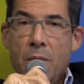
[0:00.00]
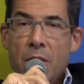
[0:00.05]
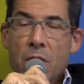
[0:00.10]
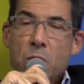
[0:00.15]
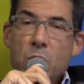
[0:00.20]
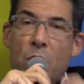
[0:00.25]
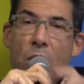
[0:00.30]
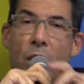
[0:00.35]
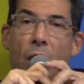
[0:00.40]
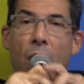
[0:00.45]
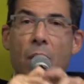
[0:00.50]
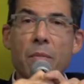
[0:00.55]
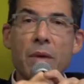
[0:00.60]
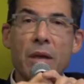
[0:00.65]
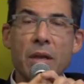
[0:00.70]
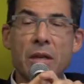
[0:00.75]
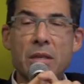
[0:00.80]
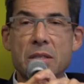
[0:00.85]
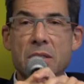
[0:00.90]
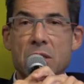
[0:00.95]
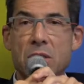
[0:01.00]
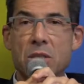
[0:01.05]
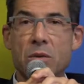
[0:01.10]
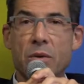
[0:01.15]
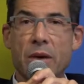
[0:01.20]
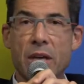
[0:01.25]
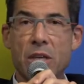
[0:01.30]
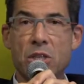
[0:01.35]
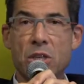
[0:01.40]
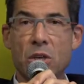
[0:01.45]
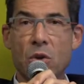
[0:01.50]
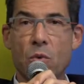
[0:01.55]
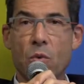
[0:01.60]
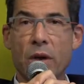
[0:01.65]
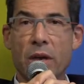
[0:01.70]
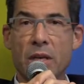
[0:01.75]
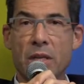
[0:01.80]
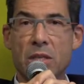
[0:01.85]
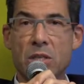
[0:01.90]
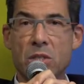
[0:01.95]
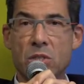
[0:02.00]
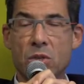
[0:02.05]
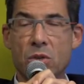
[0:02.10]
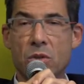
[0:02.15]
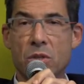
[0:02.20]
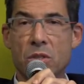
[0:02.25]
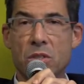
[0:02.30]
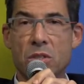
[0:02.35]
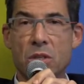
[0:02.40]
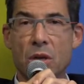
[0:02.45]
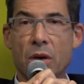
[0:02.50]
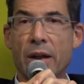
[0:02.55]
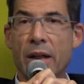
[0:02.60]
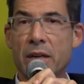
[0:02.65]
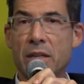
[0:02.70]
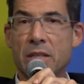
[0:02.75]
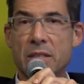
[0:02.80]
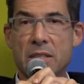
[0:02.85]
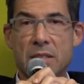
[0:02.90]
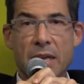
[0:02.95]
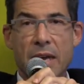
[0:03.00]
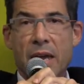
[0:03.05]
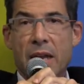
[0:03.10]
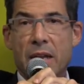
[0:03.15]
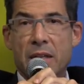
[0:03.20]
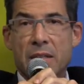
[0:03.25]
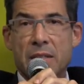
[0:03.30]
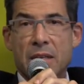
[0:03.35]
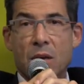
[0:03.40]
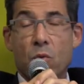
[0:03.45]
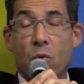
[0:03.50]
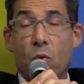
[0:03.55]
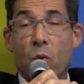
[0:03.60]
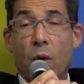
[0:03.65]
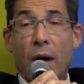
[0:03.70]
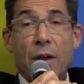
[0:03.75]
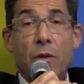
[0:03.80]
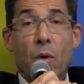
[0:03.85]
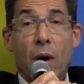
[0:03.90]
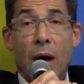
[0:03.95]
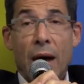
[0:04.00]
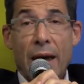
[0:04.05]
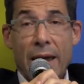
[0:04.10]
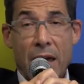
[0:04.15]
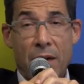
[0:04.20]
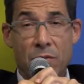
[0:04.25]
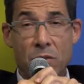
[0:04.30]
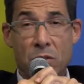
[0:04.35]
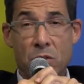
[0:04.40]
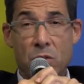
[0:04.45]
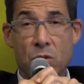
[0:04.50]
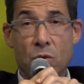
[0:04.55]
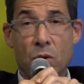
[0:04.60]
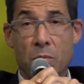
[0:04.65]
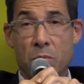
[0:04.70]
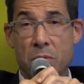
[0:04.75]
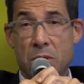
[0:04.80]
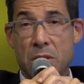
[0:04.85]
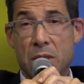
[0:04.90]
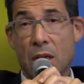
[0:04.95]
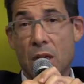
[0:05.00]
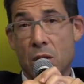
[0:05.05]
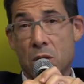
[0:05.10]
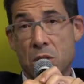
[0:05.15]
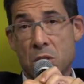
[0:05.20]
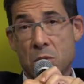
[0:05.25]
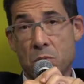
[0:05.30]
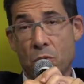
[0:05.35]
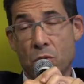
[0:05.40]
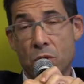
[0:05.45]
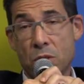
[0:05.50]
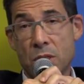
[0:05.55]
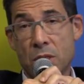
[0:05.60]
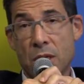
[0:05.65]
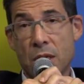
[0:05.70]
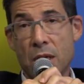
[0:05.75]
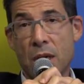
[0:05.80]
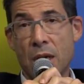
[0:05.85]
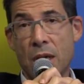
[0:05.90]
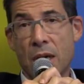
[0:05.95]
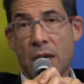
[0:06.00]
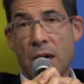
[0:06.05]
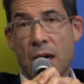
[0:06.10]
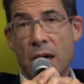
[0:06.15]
Because we can't be in a situation where students don't understand and say, well, why do I have to do a particular sport?